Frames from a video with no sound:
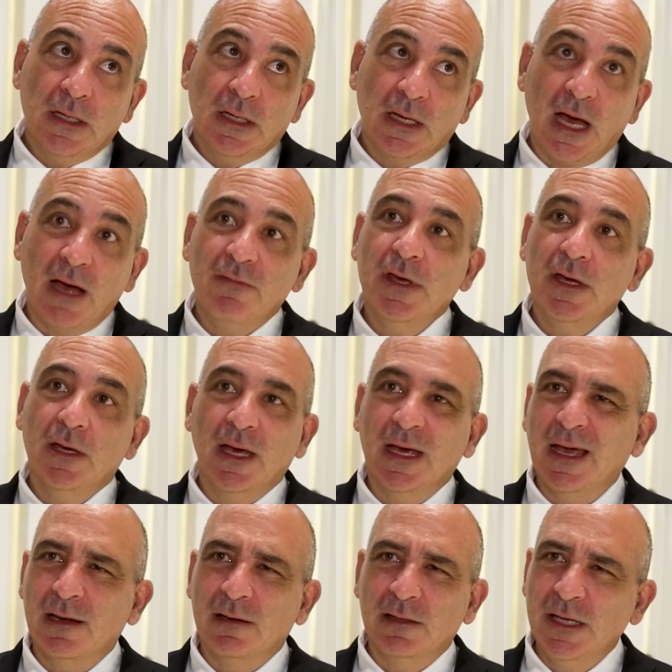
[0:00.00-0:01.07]
having,
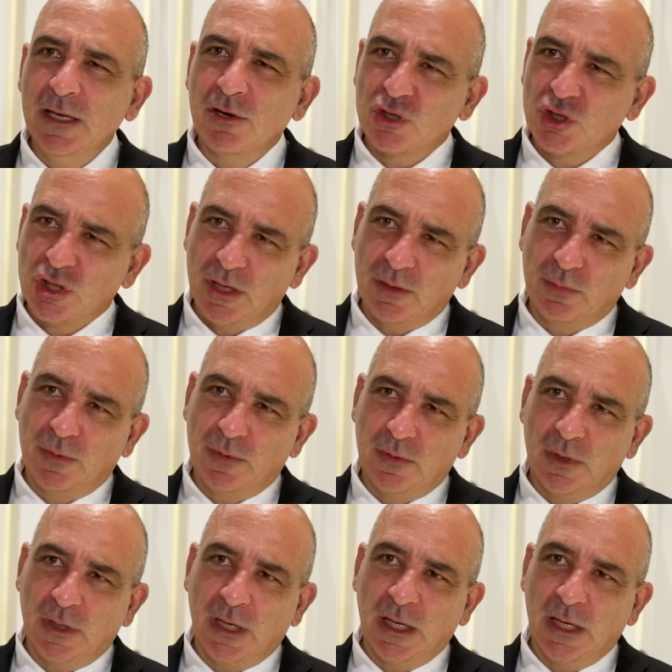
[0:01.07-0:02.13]
again, leadership
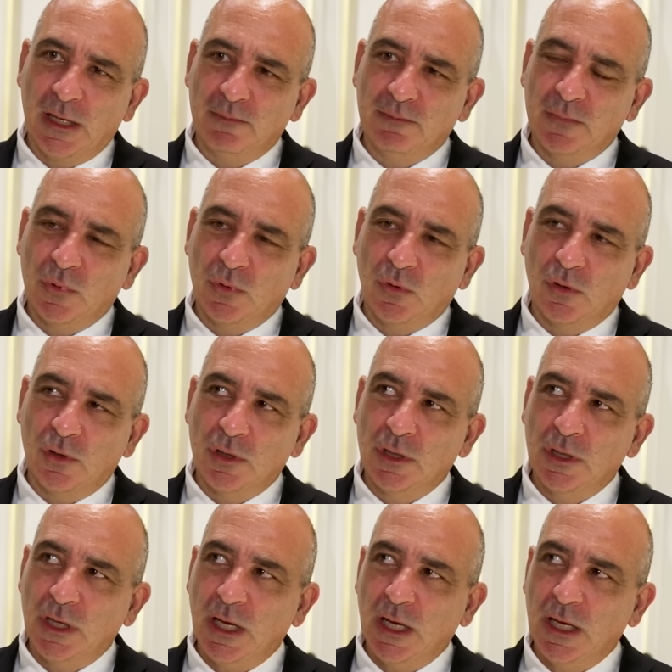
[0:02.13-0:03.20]
on
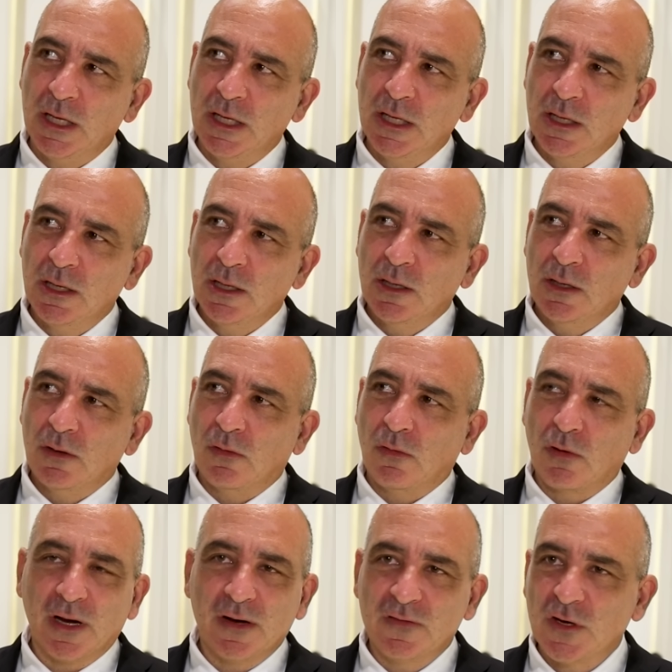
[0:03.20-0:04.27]
a
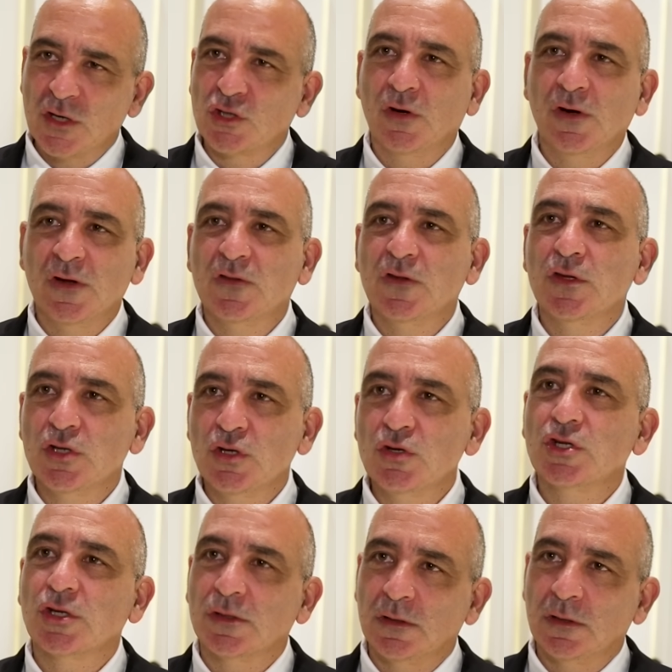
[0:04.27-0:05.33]
organization, an
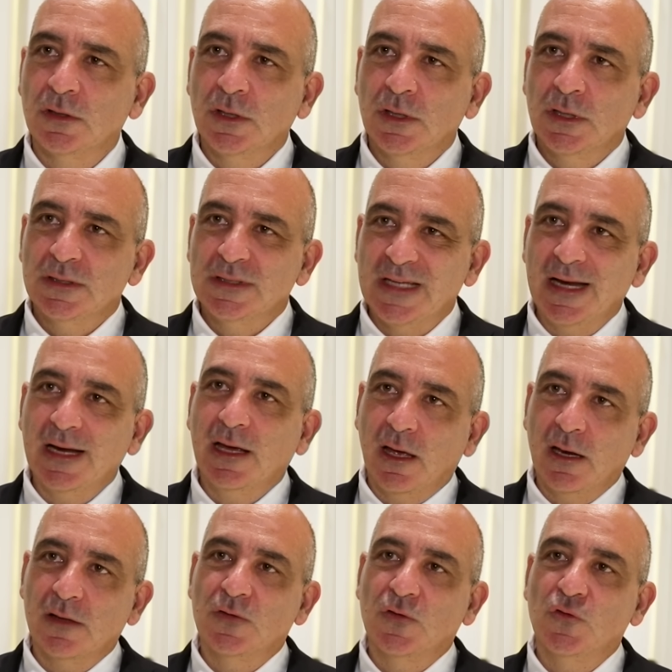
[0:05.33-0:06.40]
institution
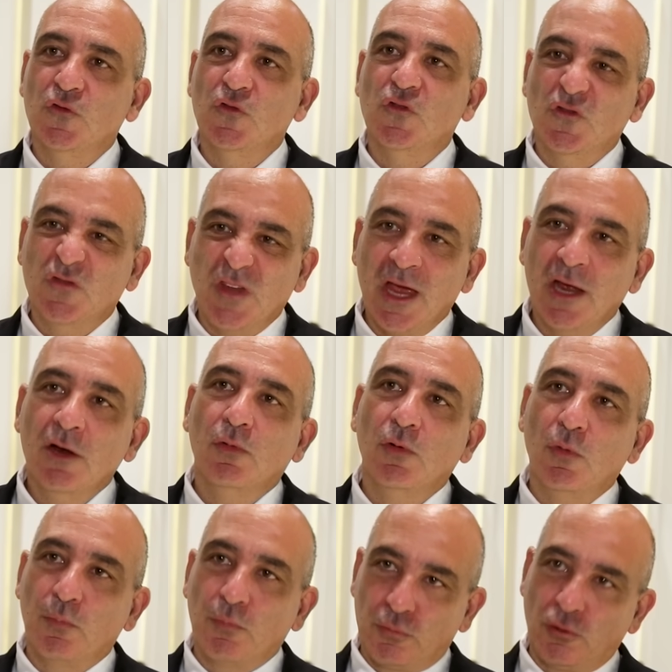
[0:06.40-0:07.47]
dedicated to
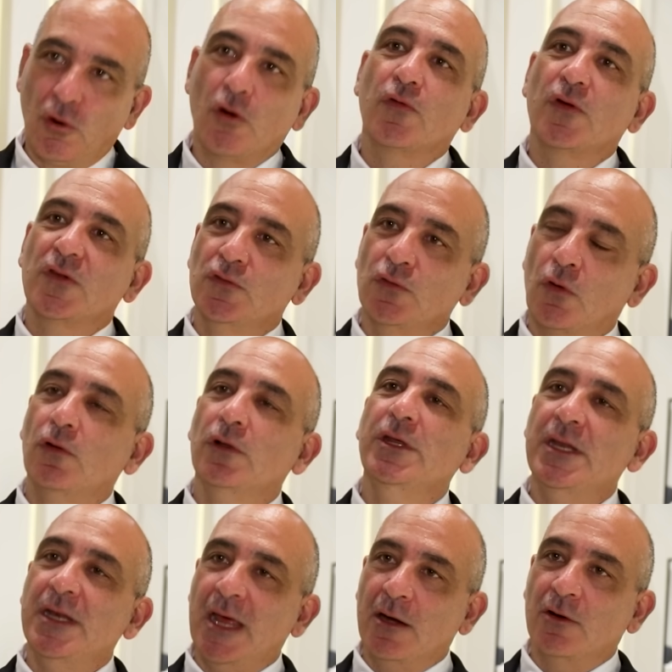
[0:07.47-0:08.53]
sustainable progress, not
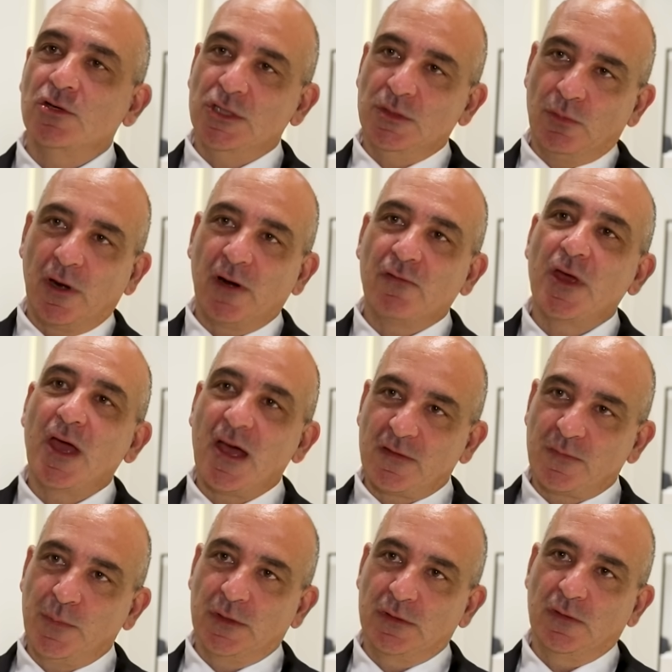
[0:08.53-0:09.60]
only in energy, but every
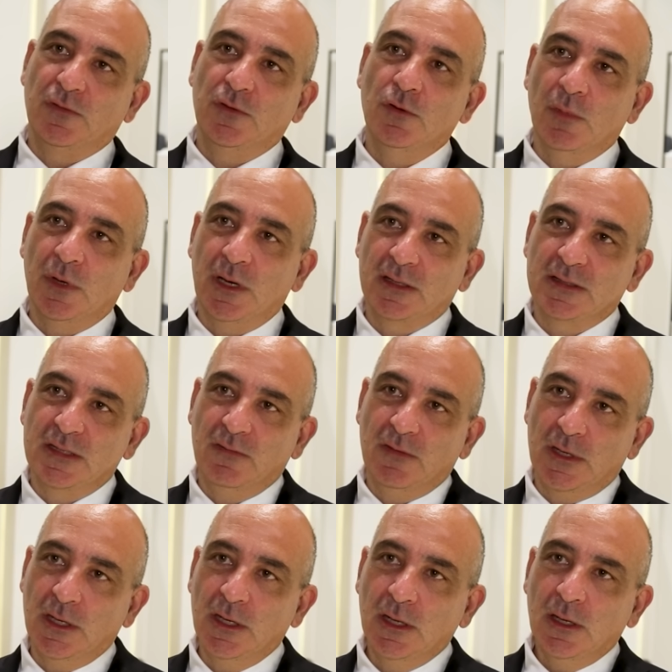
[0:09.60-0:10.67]
aspect of human
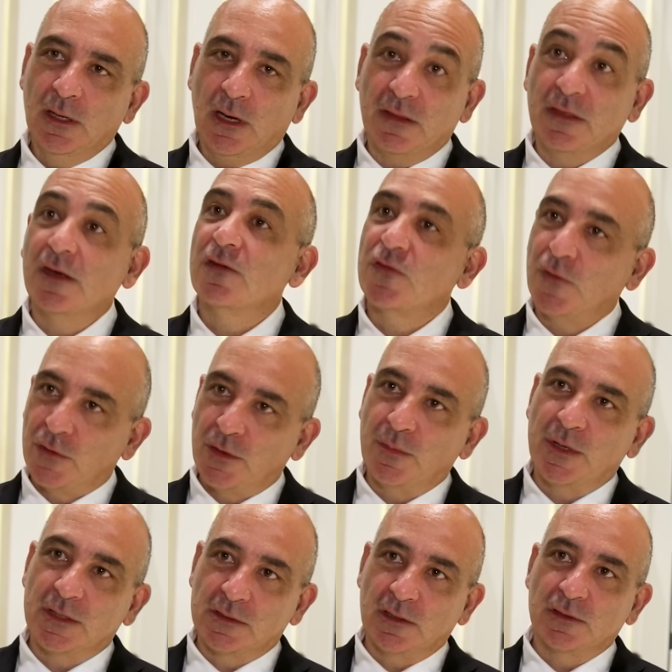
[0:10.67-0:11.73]
activity, I think is
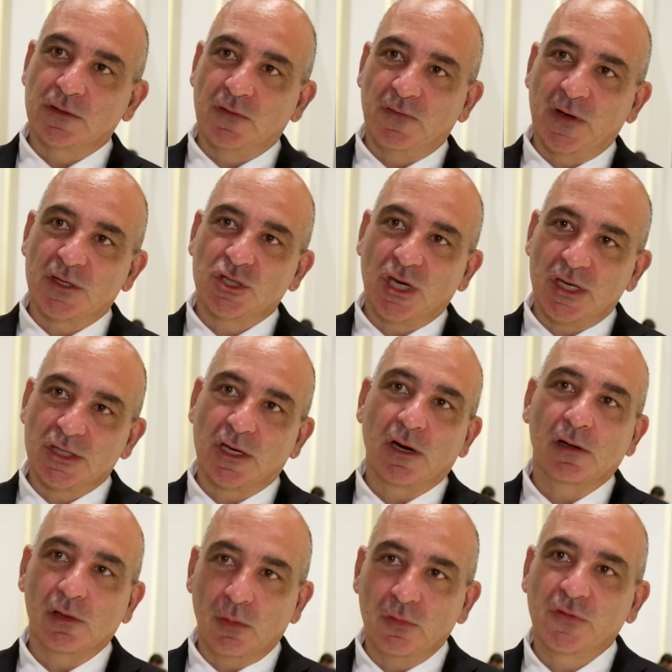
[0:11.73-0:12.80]
fundamental to affect change at
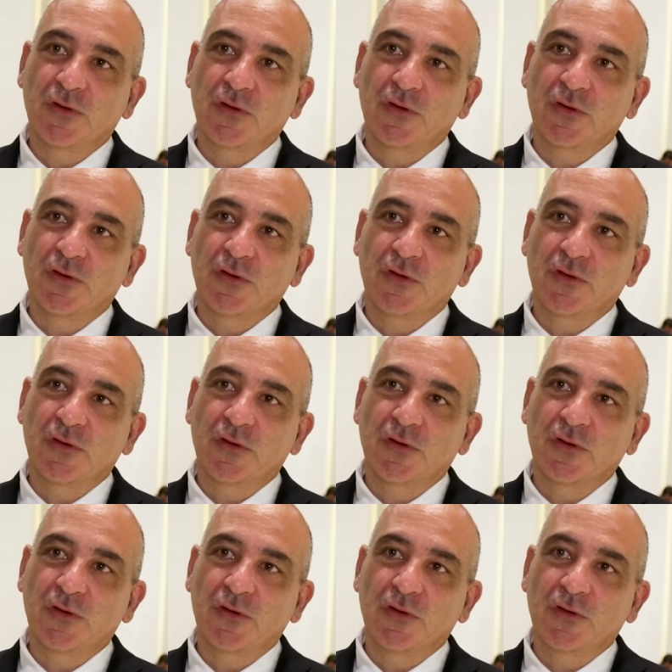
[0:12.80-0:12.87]
a global